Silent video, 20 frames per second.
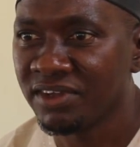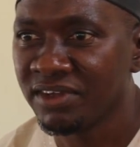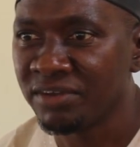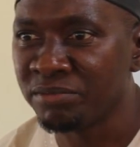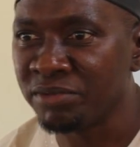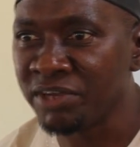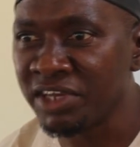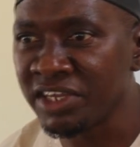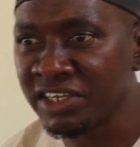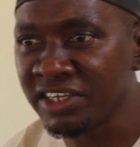
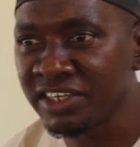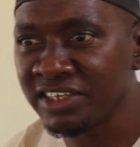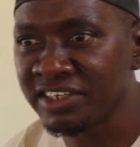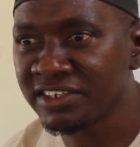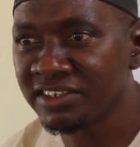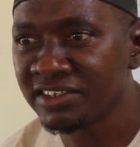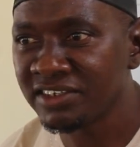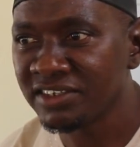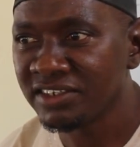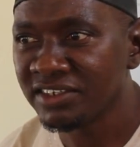being
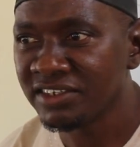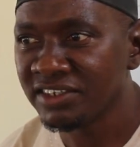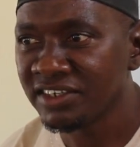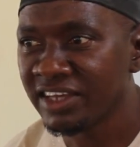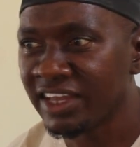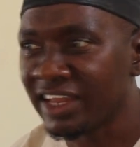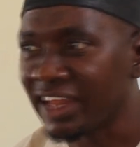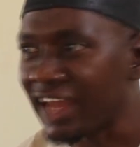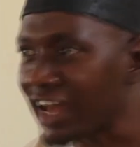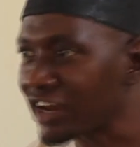it
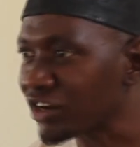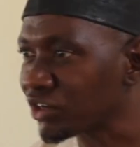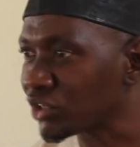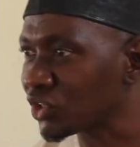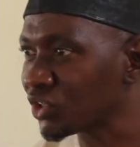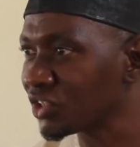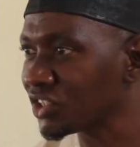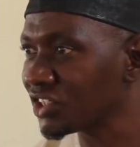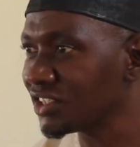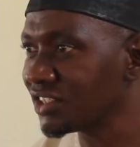land
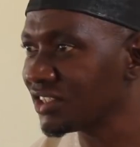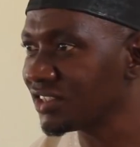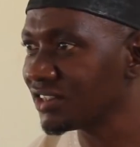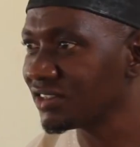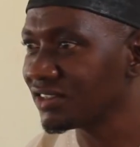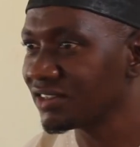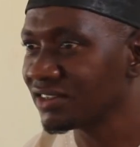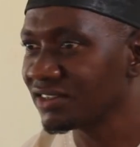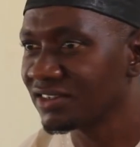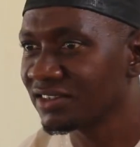
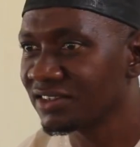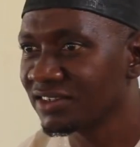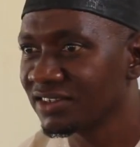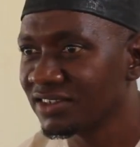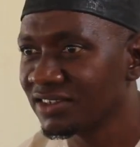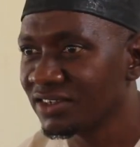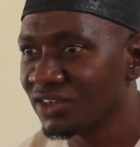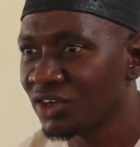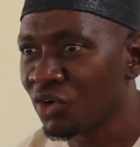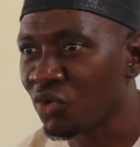resources,
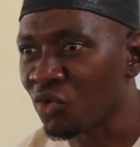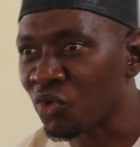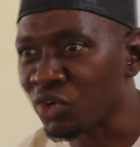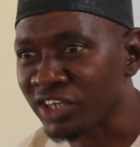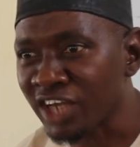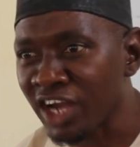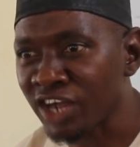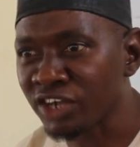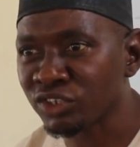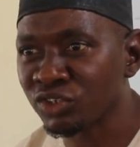
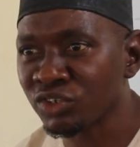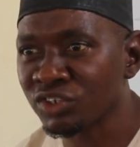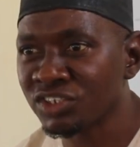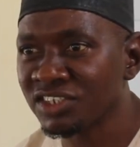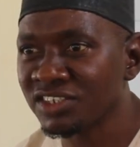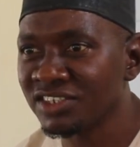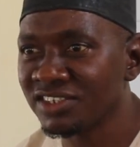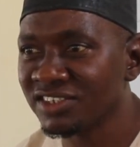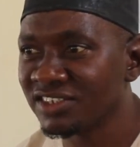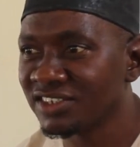water
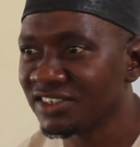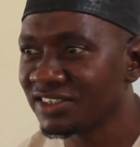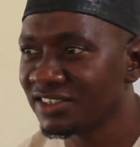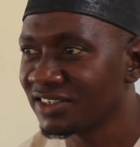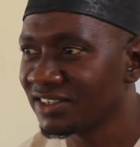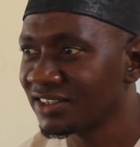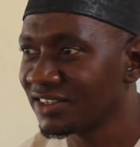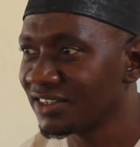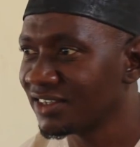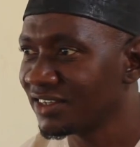resources,
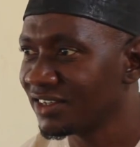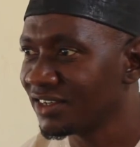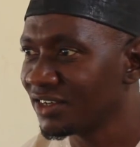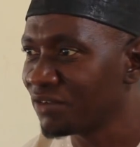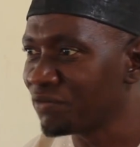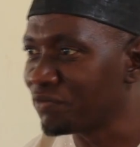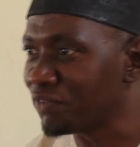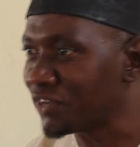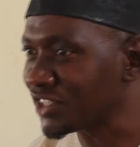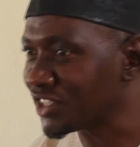
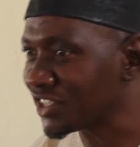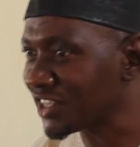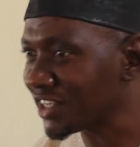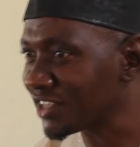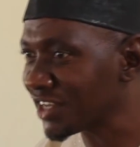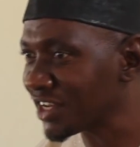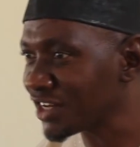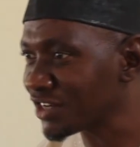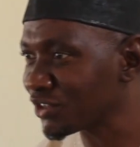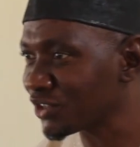
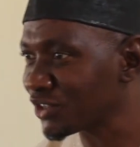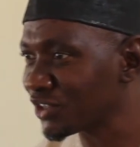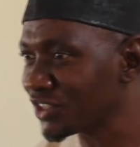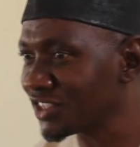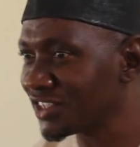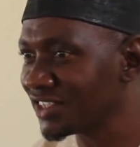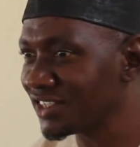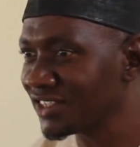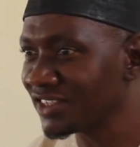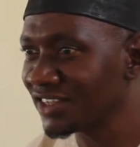vegetarian
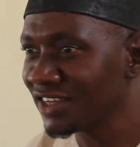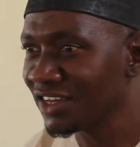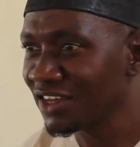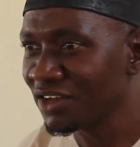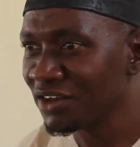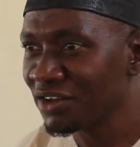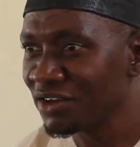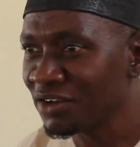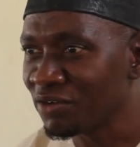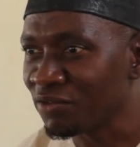resources,
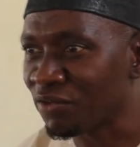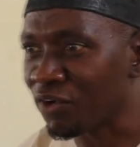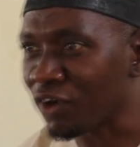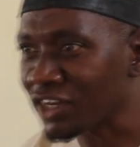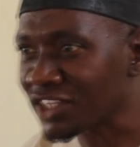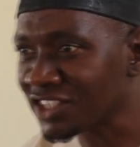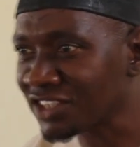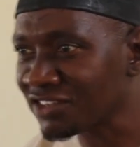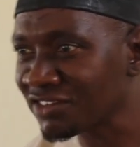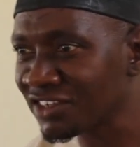
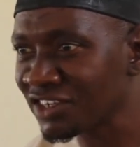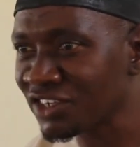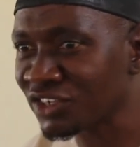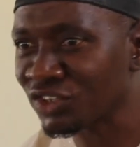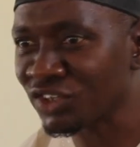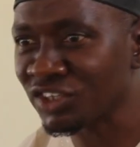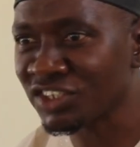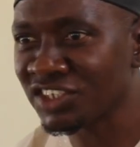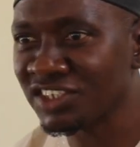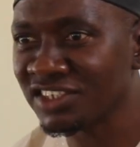forestry
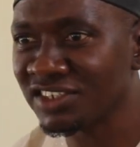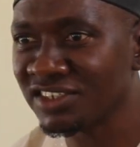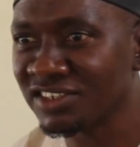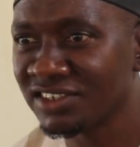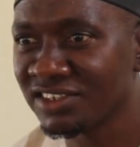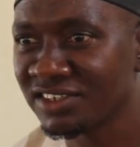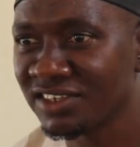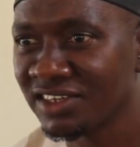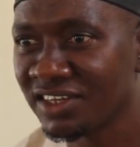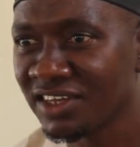
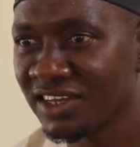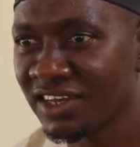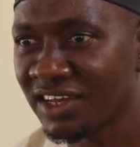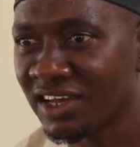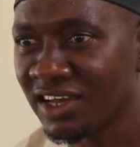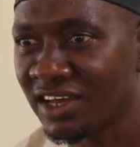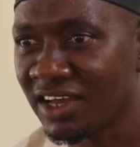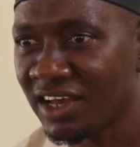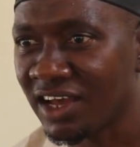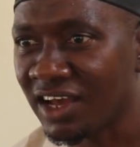resources,
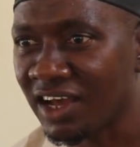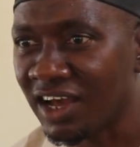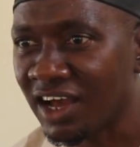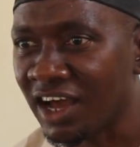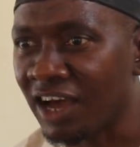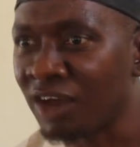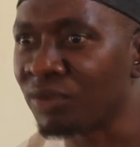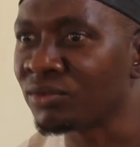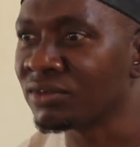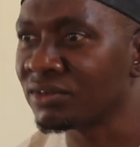
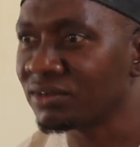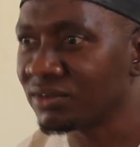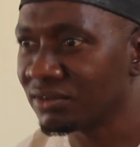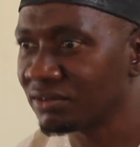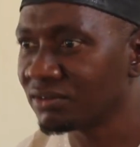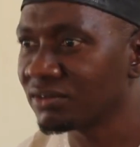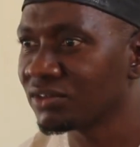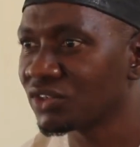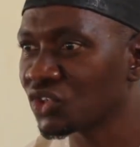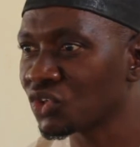and
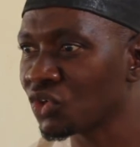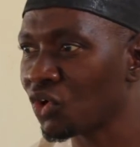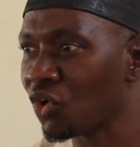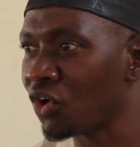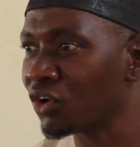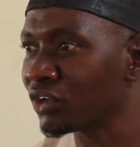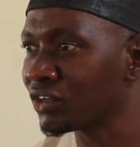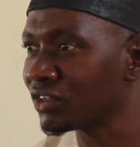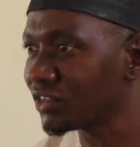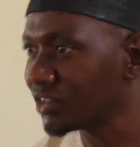so
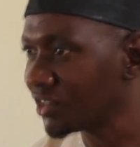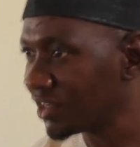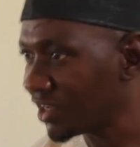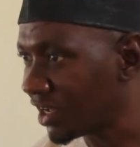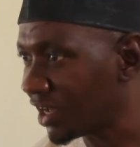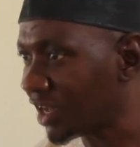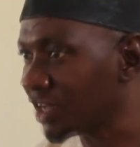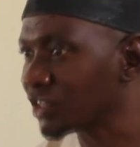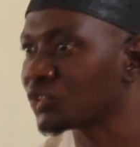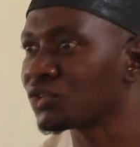on
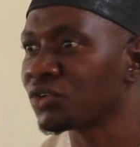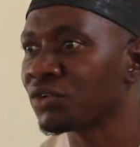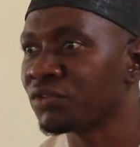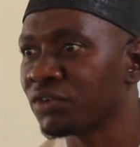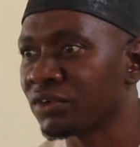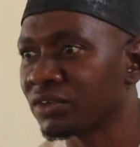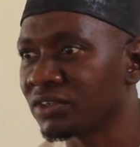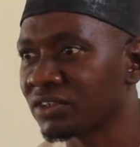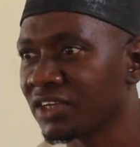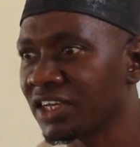and so
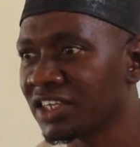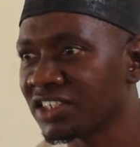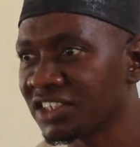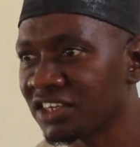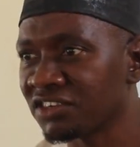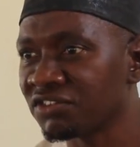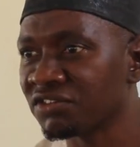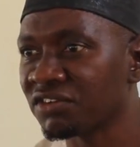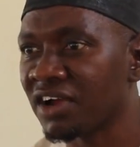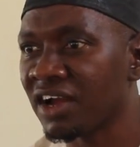forth,
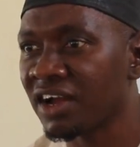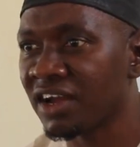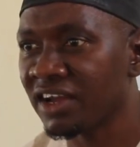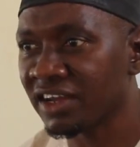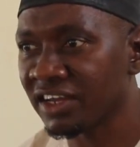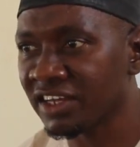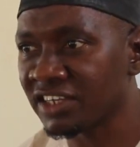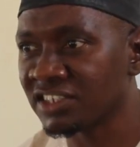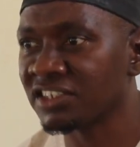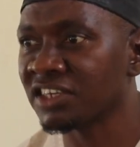etc.,
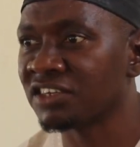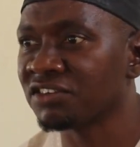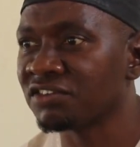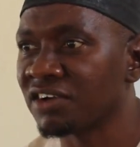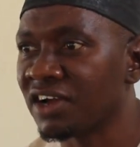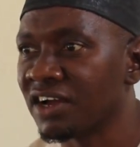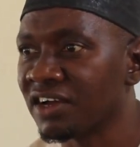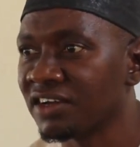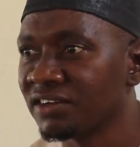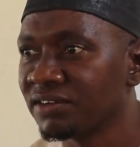
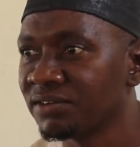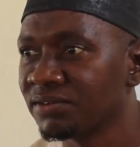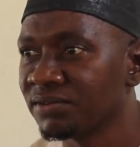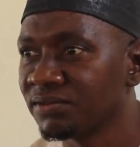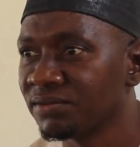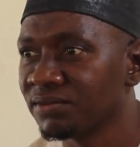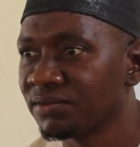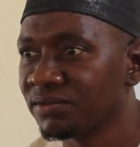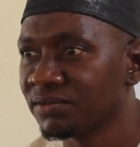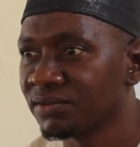etc.
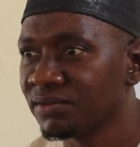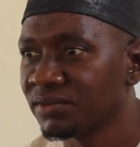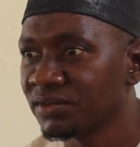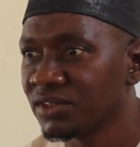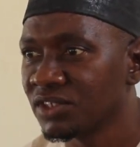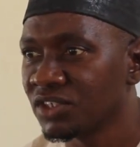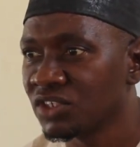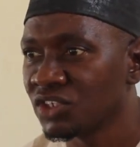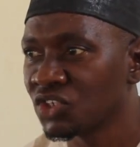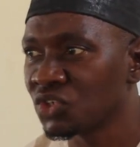
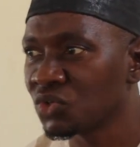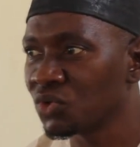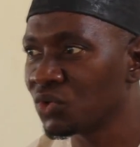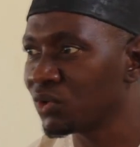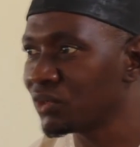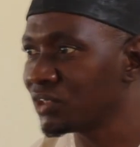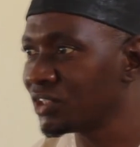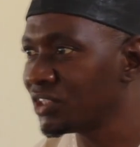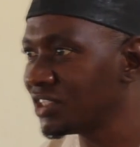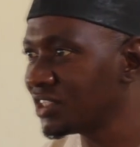
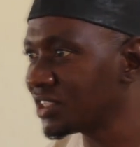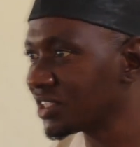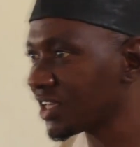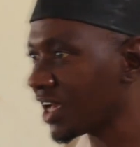So these